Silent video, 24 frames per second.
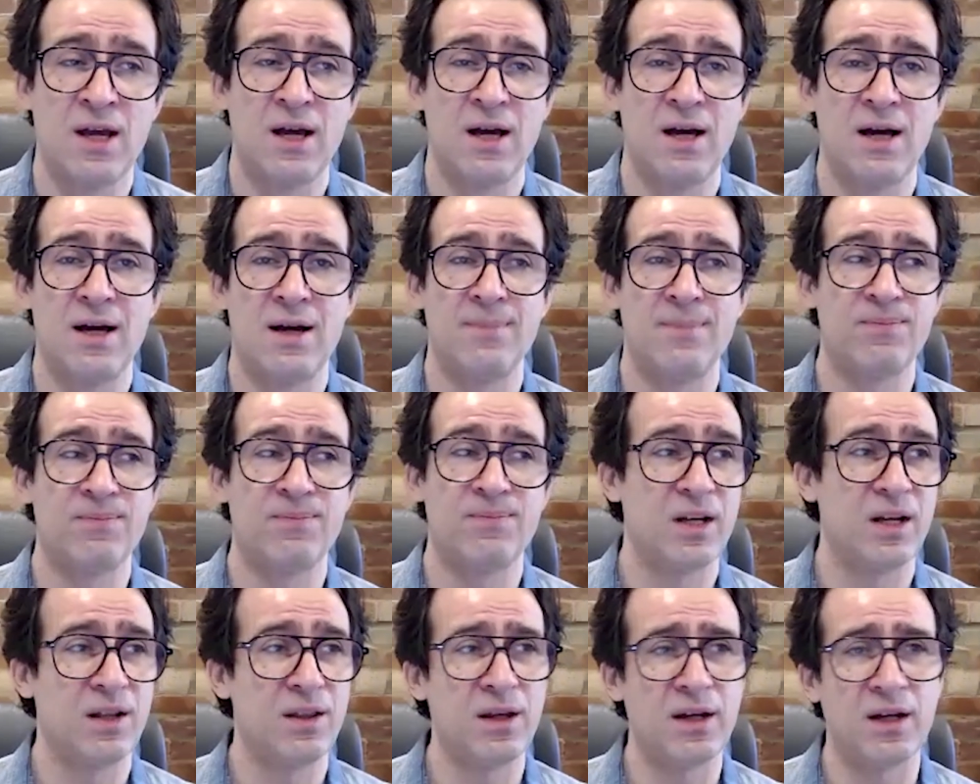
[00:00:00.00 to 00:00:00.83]

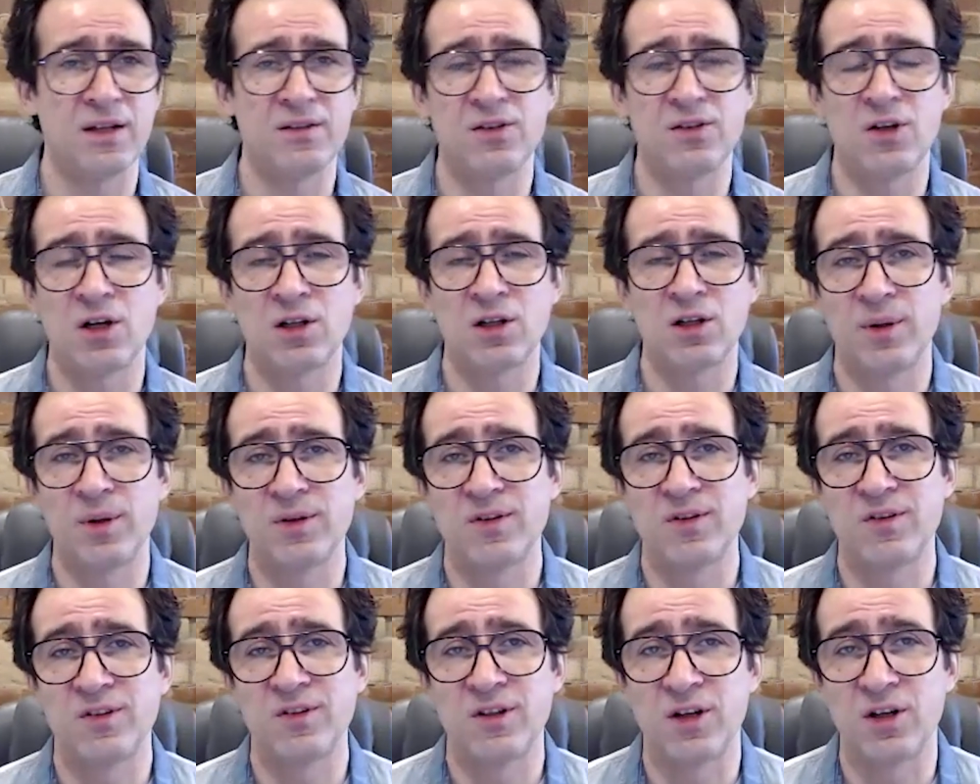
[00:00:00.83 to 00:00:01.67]
and I think I talked about
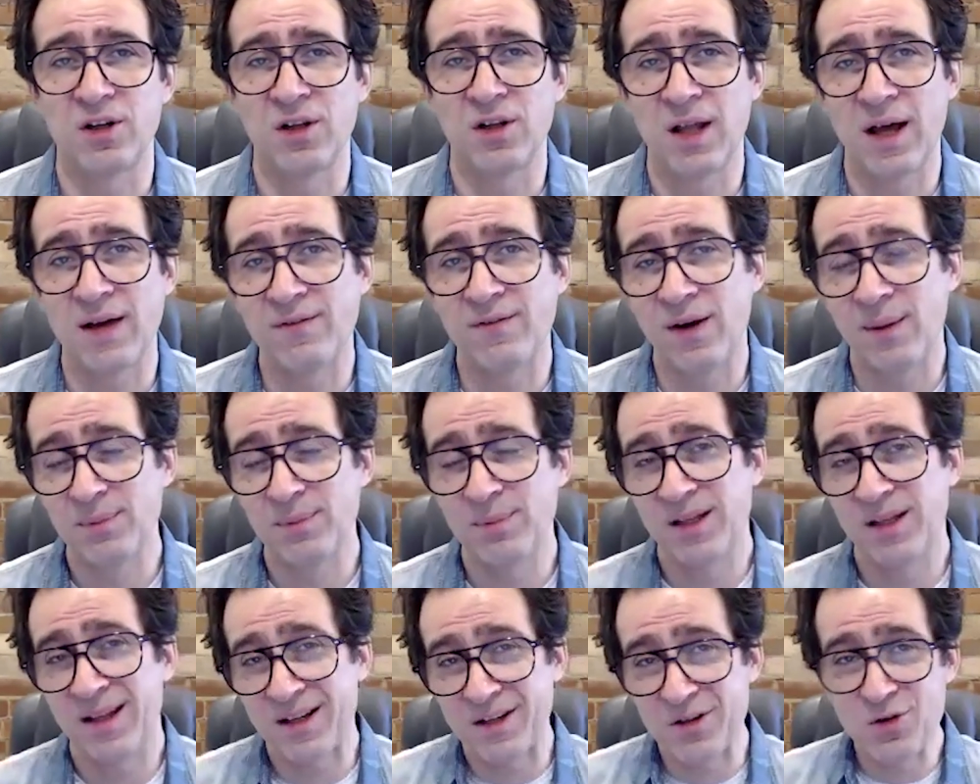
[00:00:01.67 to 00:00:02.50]
this in our live
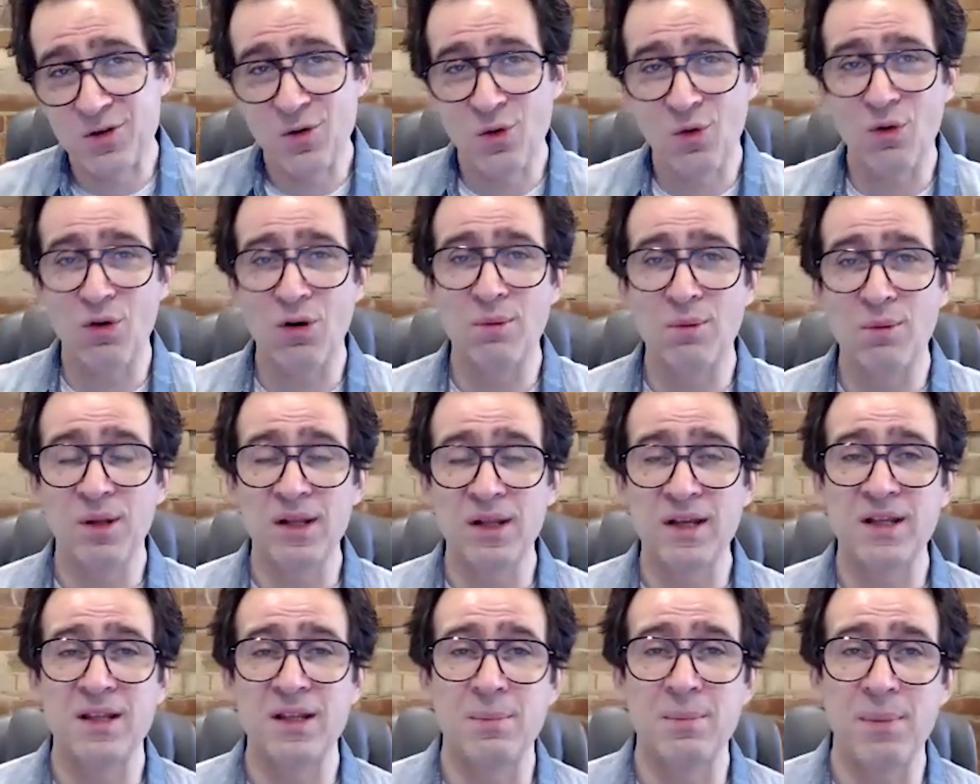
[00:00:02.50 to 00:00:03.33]
update, like
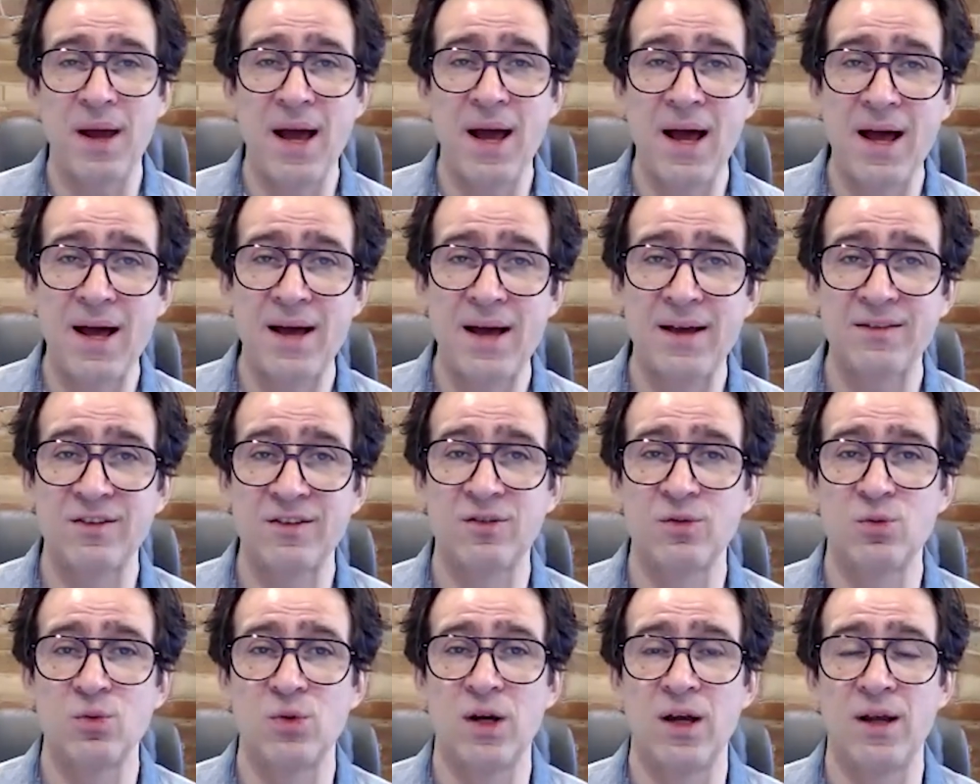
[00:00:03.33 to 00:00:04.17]
normally in the
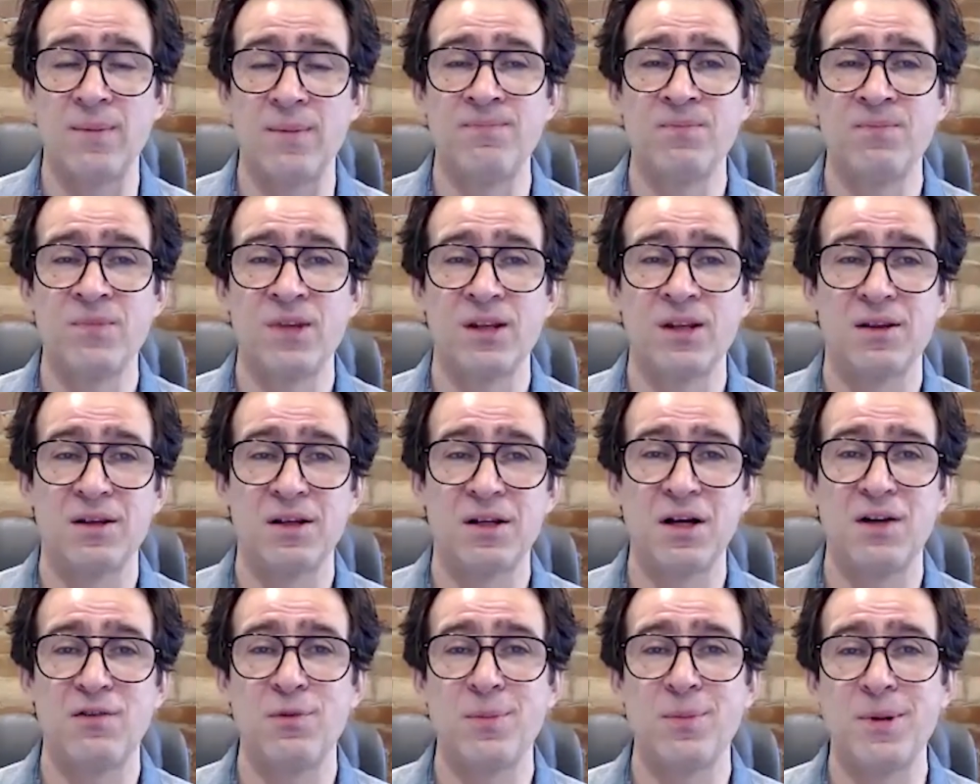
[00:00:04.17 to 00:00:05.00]
past, when the
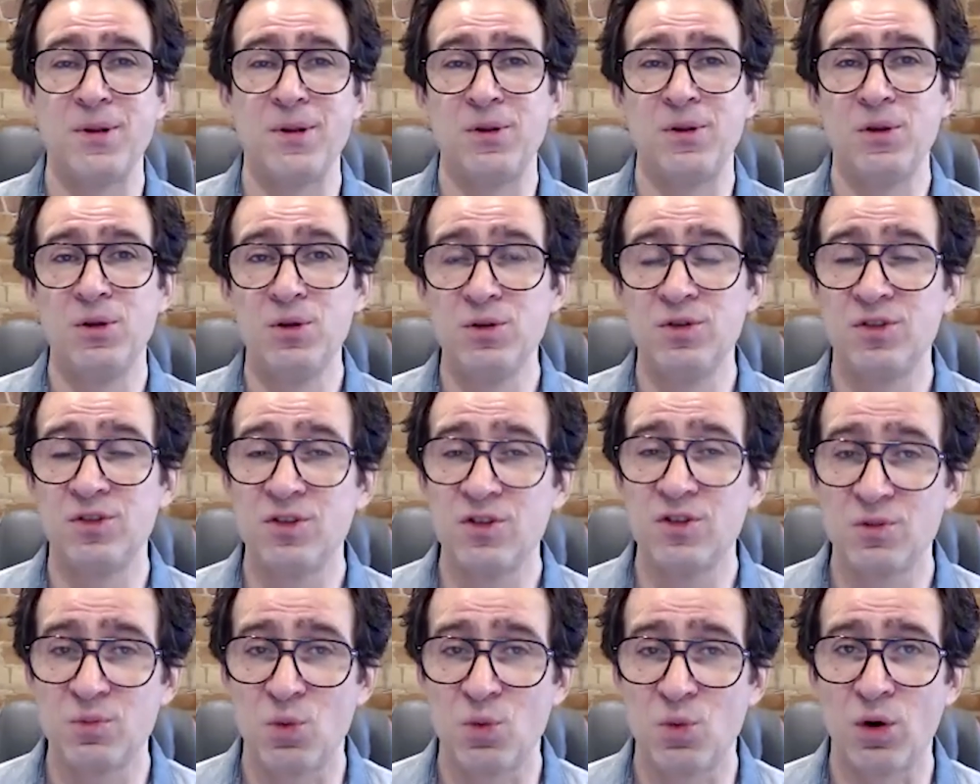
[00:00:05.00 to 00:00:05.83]
government
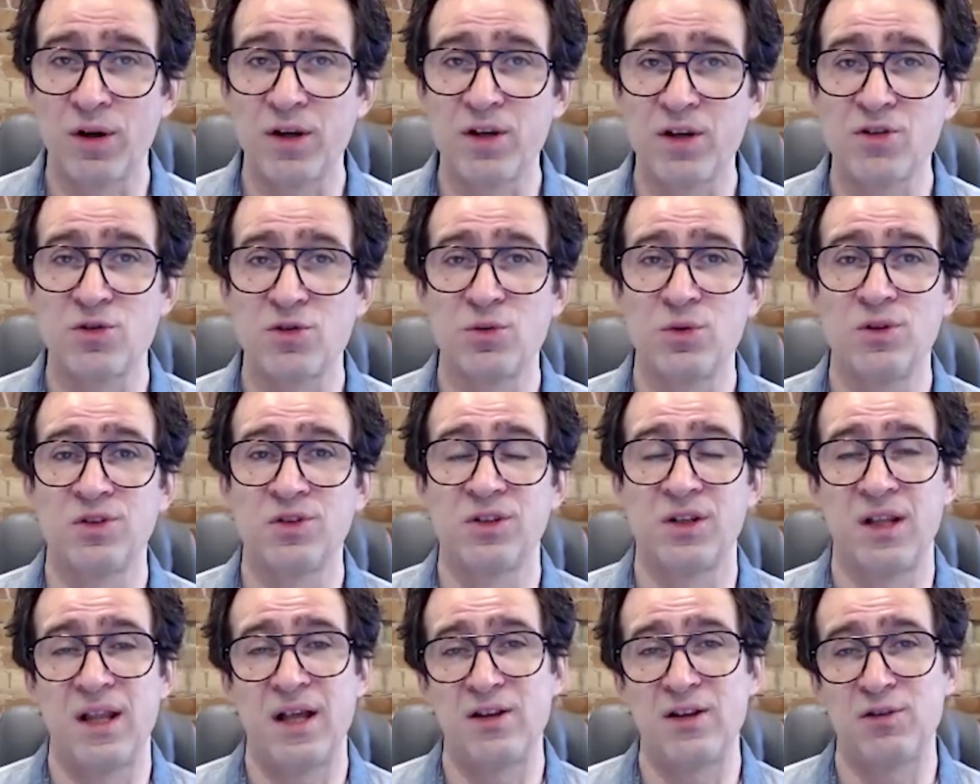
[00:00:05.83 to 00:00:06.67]
loosens mortgage rules,
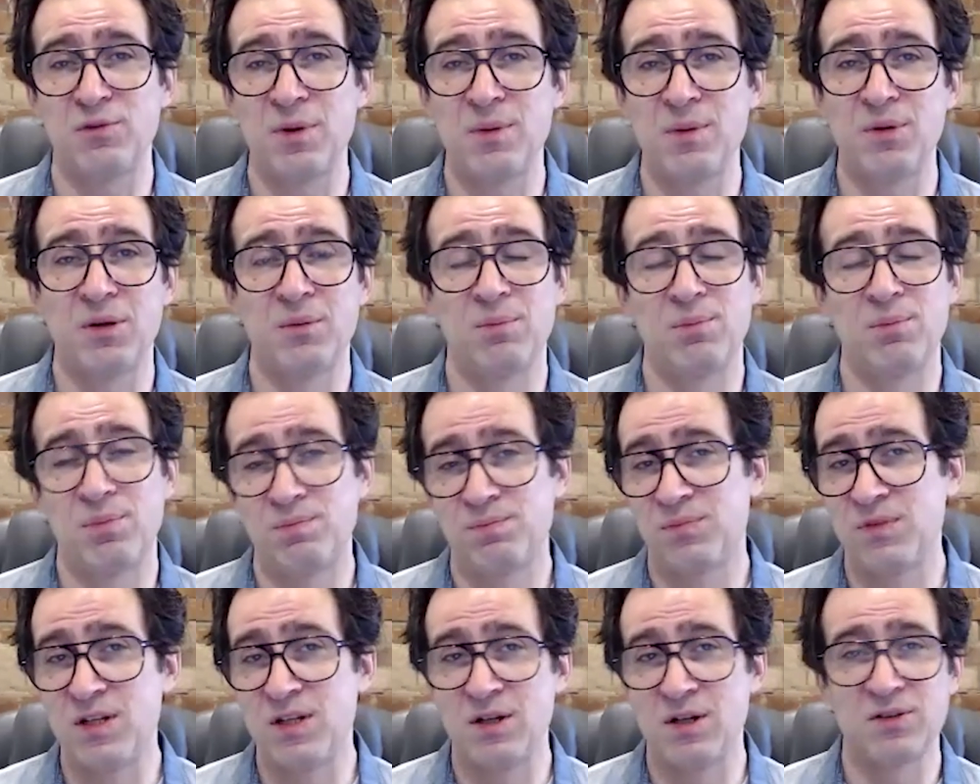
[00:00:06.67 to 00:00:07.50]
allows people
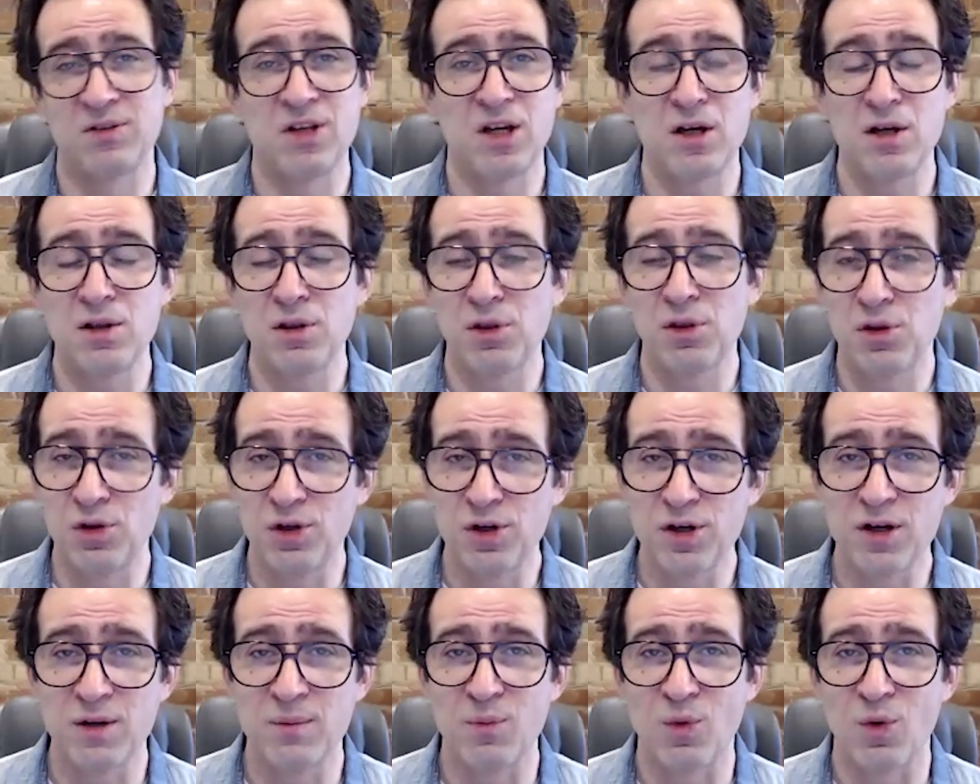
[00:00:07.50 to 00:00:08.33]
to, take on
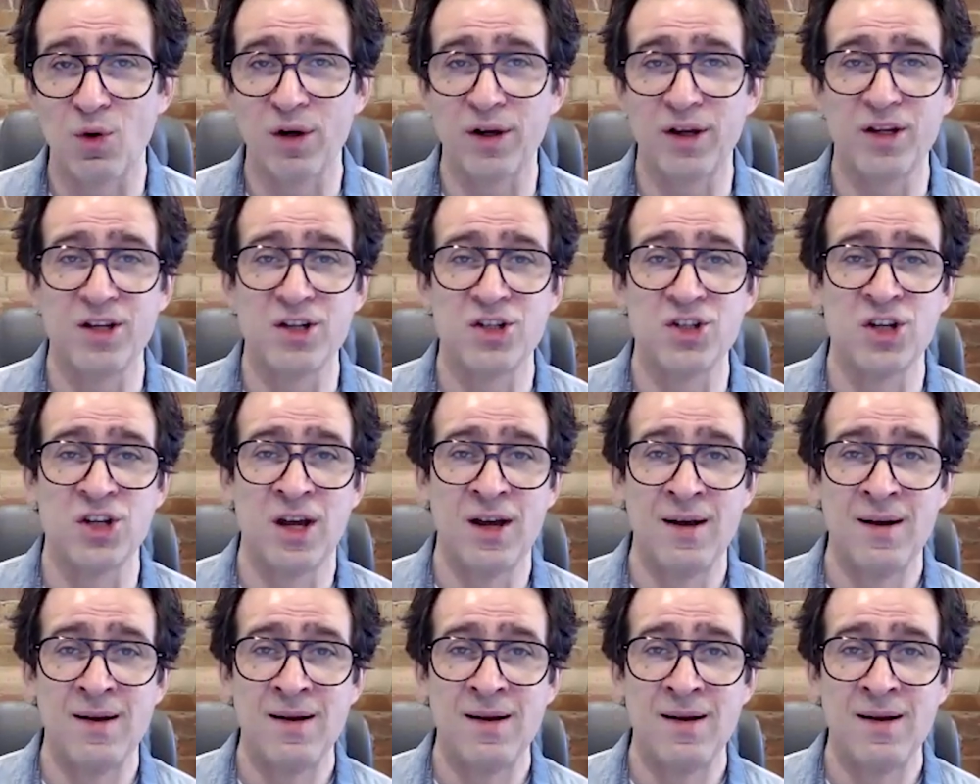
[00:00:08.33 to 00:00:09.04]
30-year mortgage,